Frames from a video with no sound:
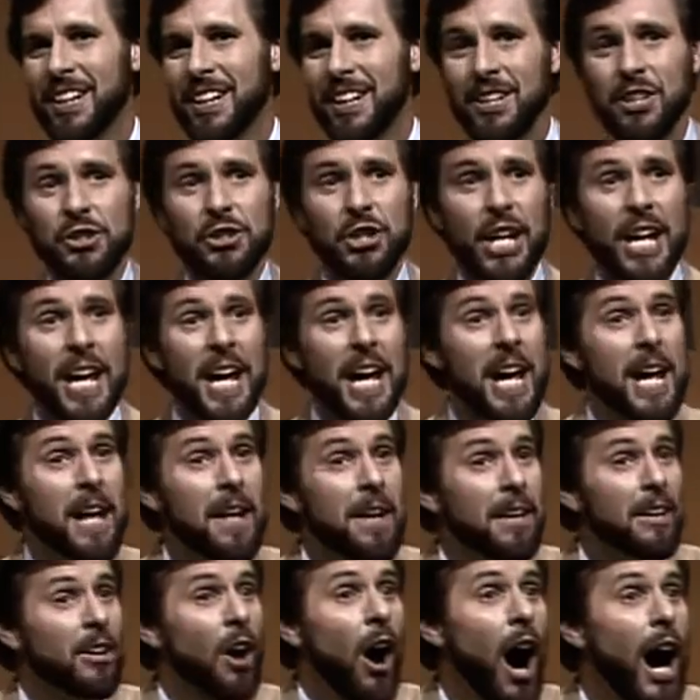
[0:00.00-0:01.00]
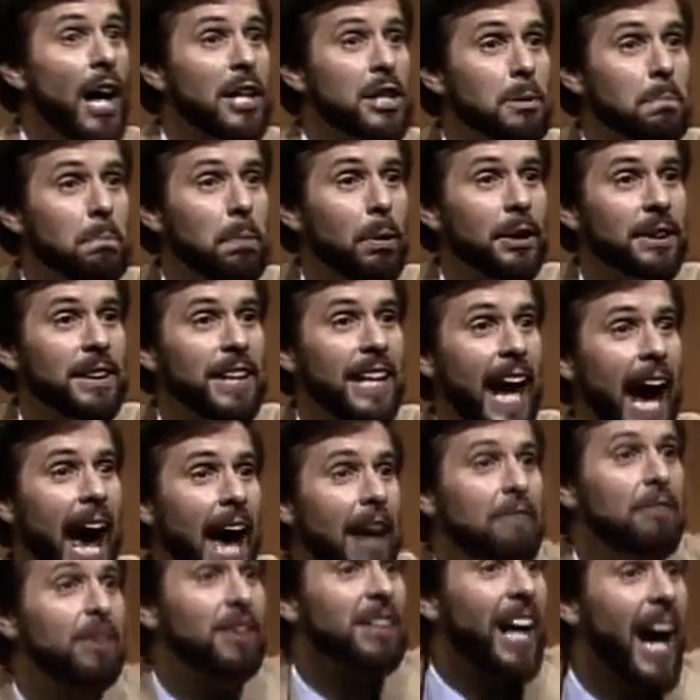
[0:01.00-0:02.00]
You see, God's put the
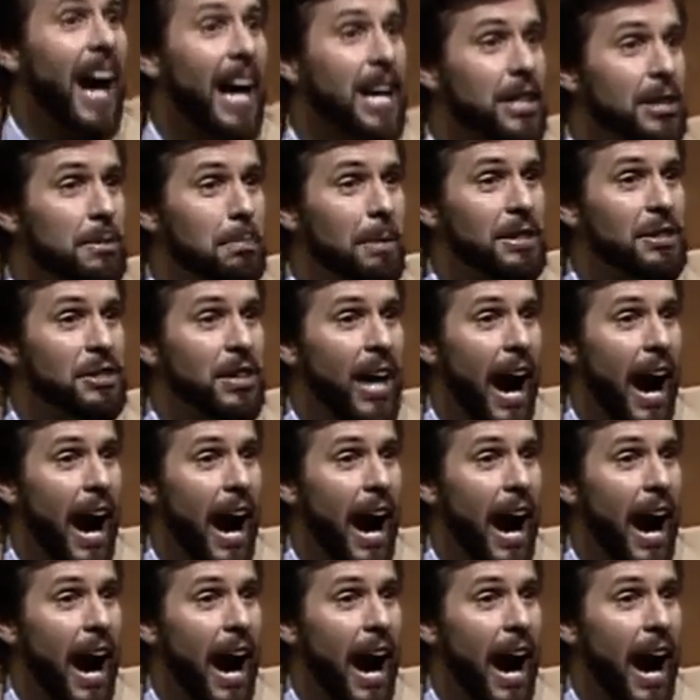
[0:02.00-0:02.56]
advertisements